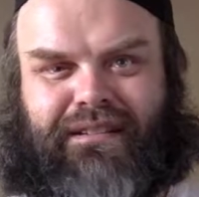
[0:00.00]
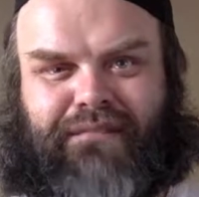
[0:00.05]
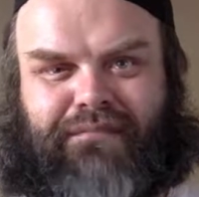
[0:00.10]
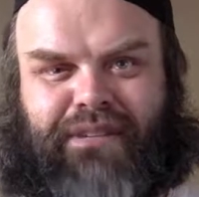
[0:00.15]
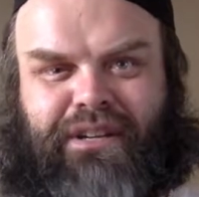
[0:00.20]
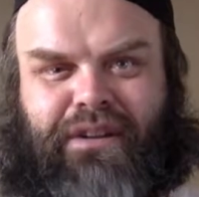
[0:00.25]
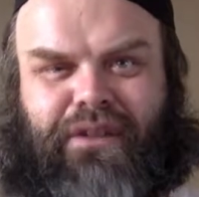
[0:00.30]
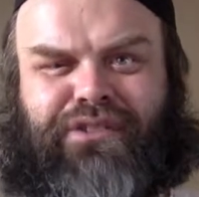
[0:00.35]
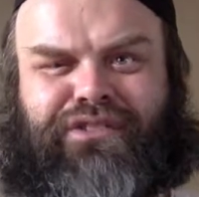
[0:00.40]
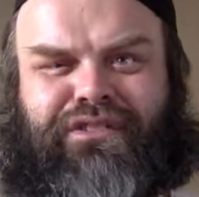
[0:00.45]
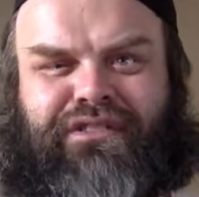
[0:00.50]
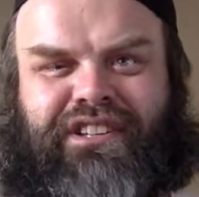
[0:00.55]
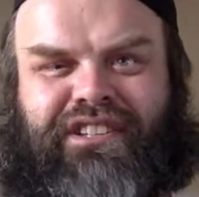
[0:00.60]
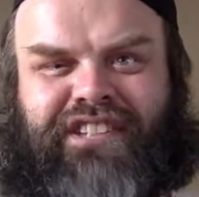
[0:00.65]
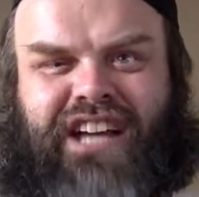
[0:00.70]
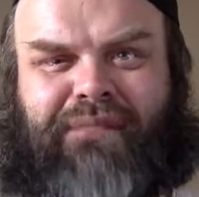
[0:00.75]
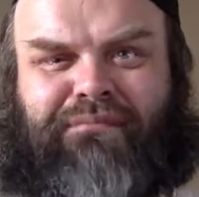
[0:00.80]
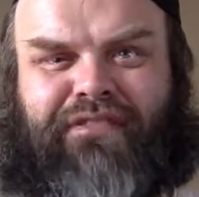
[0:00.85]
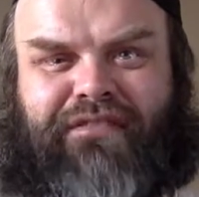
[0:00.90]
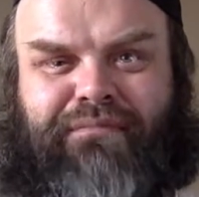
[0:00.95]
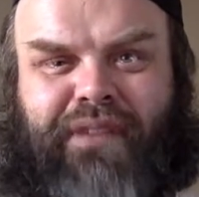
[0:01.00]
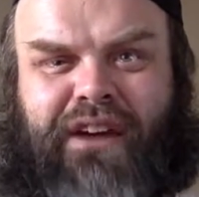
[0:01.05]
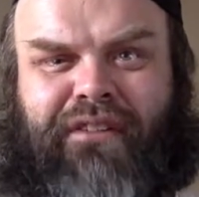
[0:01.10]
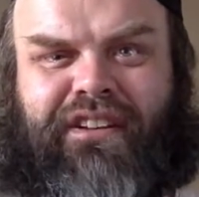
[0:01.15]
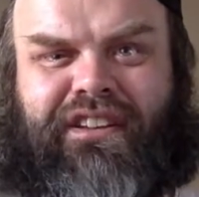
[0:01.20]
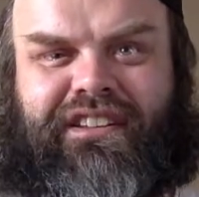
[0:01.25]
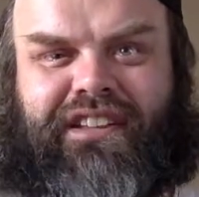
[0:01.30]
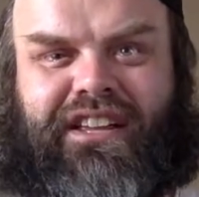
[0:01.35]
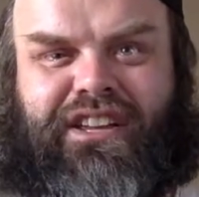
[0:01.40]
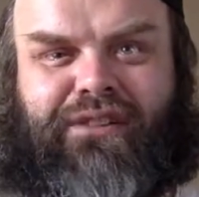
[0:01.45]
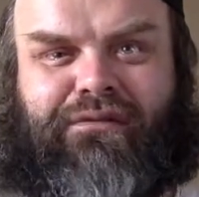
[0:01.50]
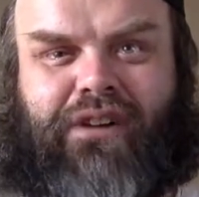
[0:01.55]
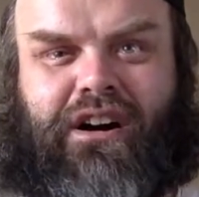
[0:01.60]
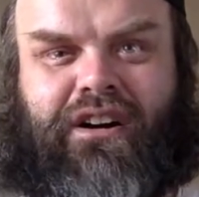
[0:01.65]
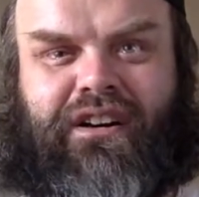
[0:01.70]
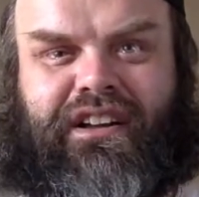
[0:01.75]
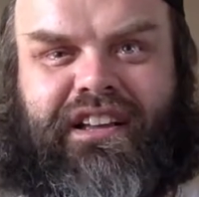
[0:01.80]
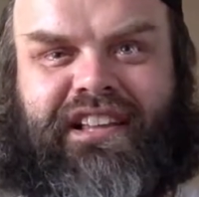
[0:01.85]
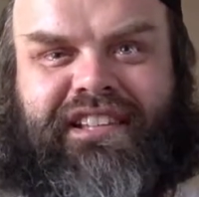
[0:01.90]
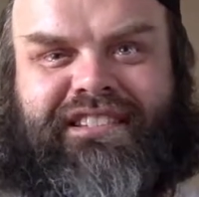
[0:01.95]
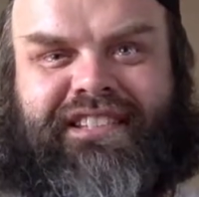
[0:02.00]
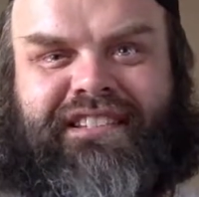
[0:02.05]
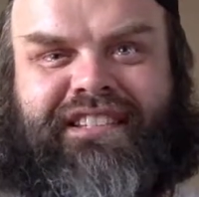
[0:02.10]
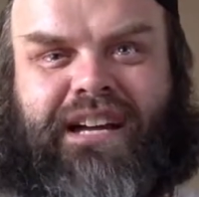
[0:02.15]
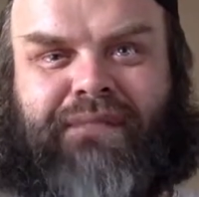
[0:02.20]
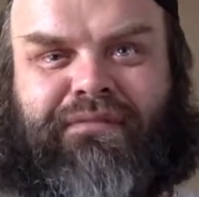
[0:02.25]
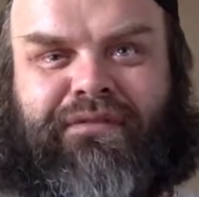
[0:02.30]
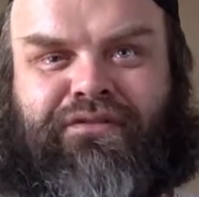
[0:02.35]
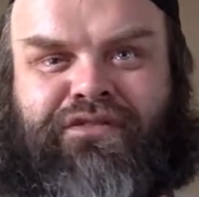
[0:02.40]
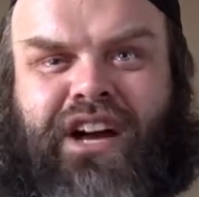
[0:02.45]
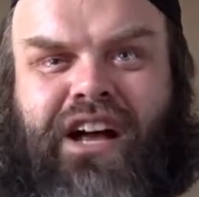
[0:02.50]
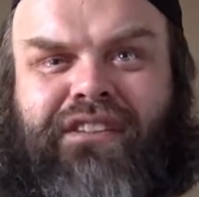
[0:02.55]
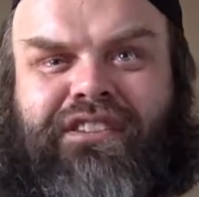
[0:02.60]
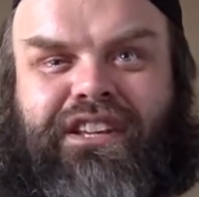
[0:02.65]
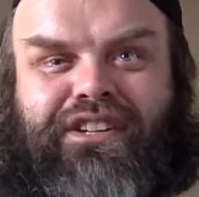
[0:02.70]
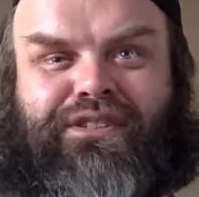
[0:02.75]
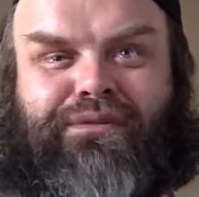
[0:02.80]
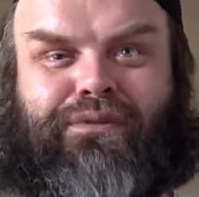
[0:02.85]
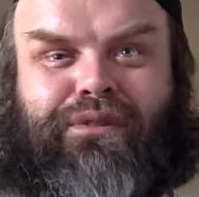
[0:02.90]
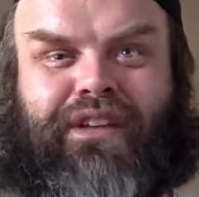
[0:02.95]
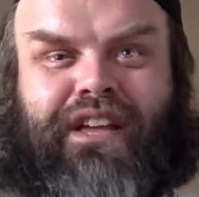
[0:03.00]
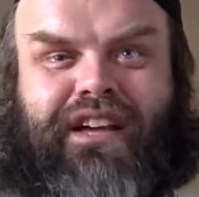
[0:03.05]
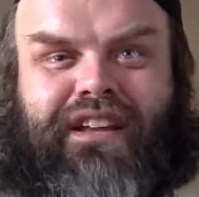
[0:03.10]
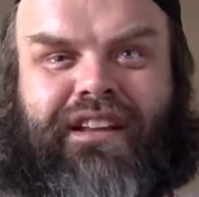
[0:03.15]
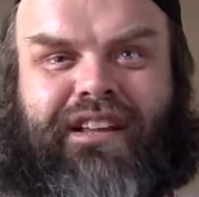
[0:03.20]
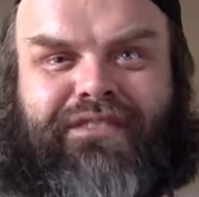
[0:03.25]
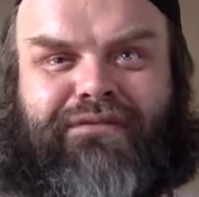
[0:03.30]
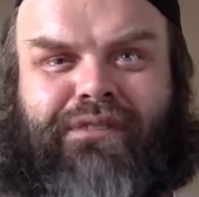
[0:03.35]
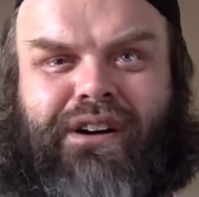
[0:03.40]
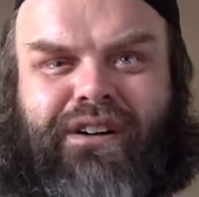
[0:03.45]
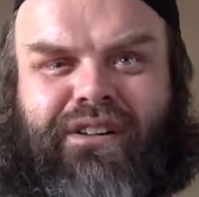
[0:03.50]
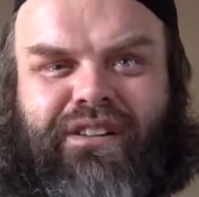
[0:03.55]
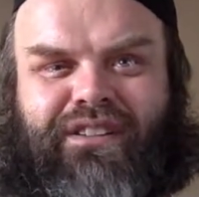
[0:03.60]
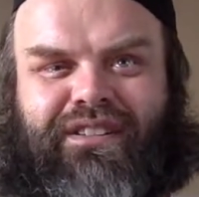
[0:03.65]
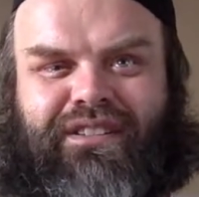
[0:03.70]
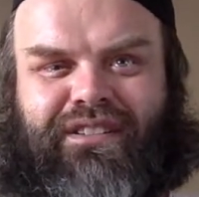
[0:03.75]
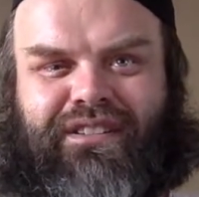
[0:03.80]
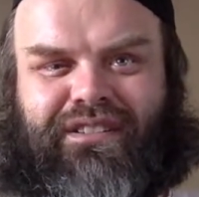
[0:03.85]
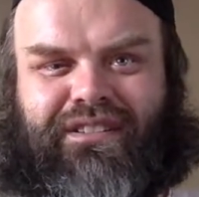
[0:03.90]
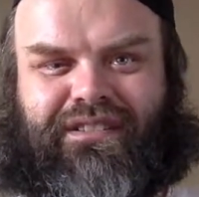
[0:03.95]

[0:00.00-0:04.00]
But also the type of parent that you are is the type of child that you will get as well.